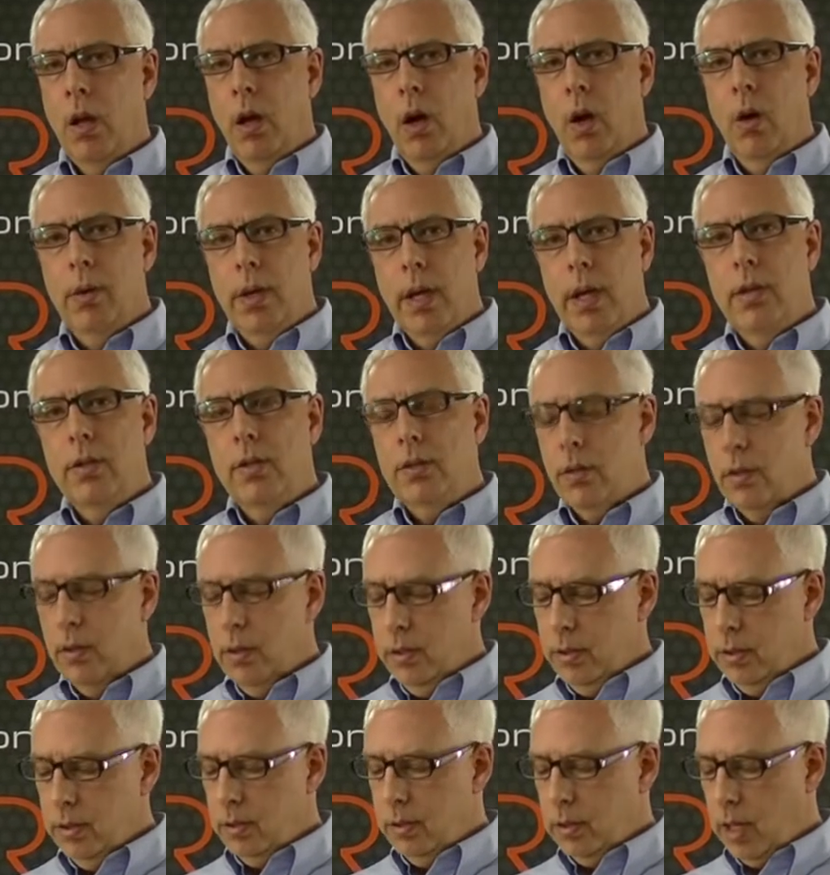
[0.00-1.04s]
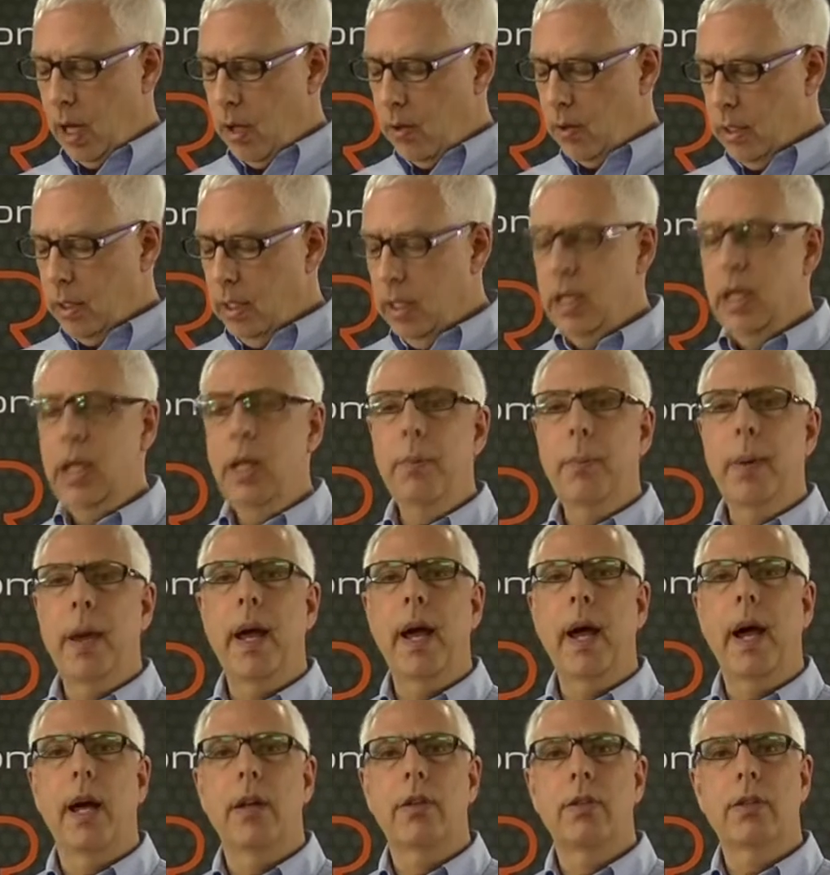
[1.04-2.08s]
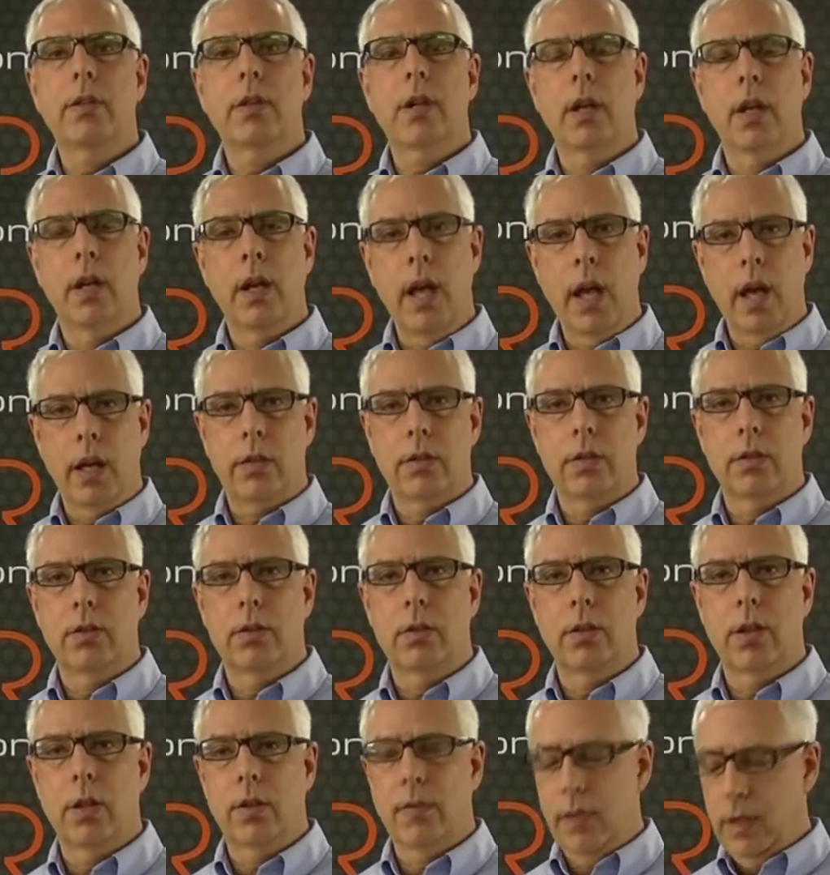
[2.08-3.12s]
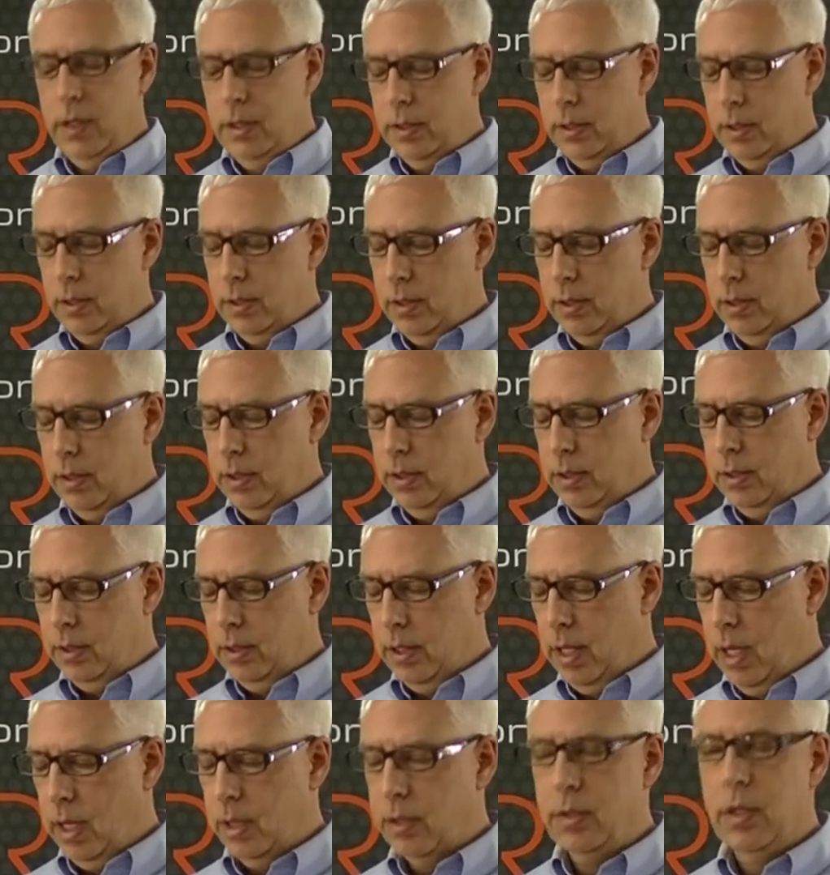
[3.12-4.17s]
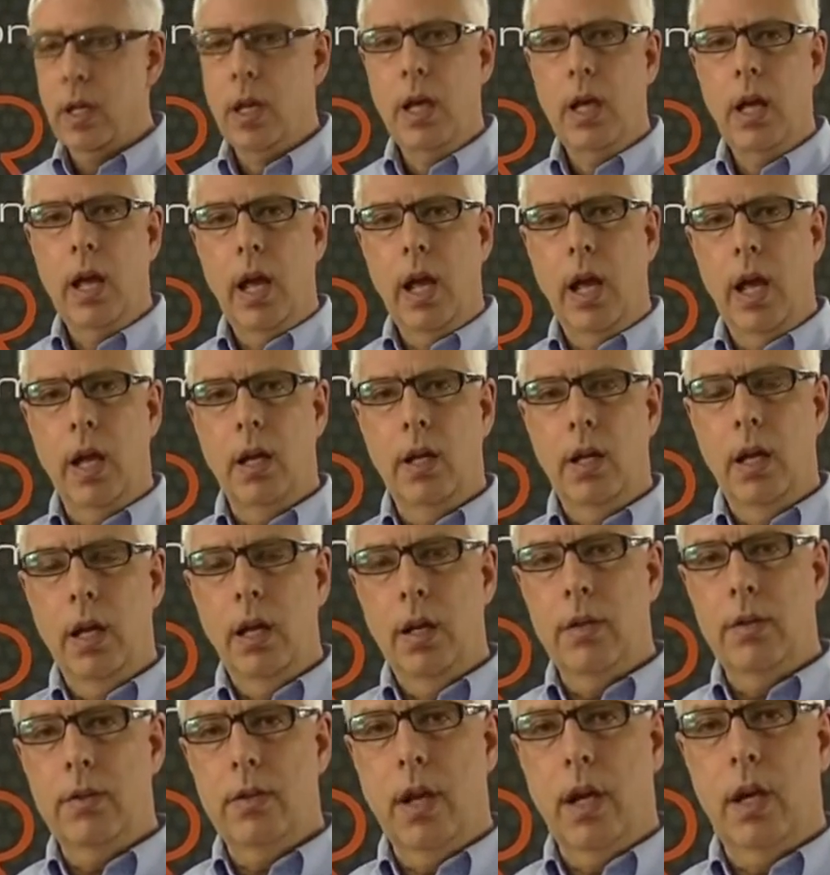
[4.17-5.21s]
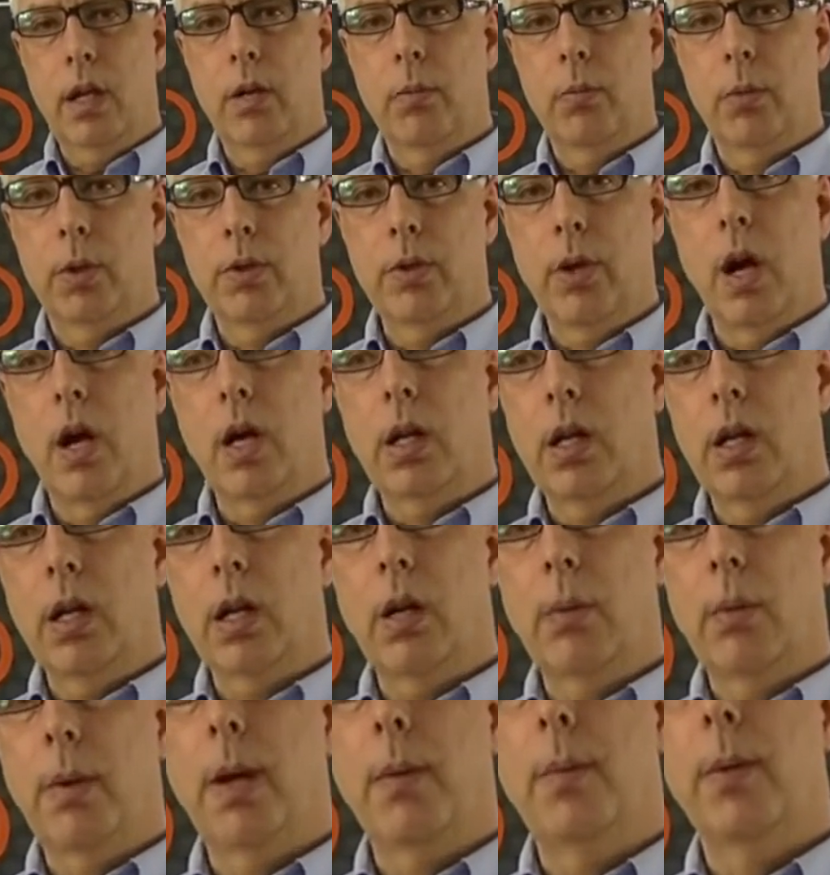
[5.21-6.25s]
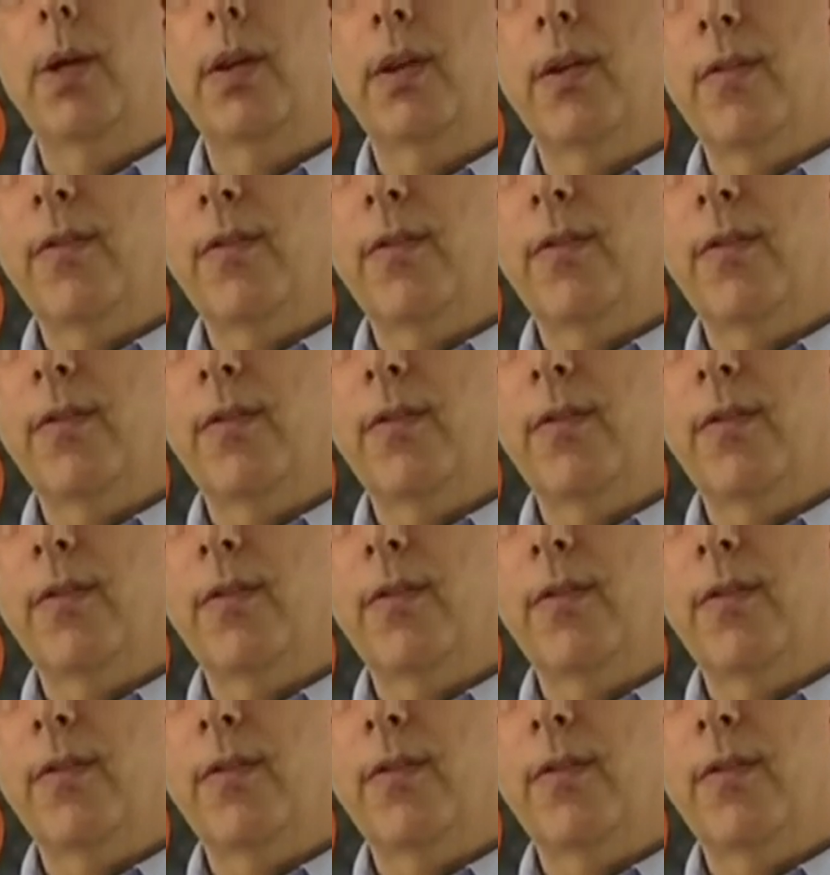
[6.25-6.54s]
Okay, so this is how the keypads connect to the V66, and in a second we'll talk a little bit about the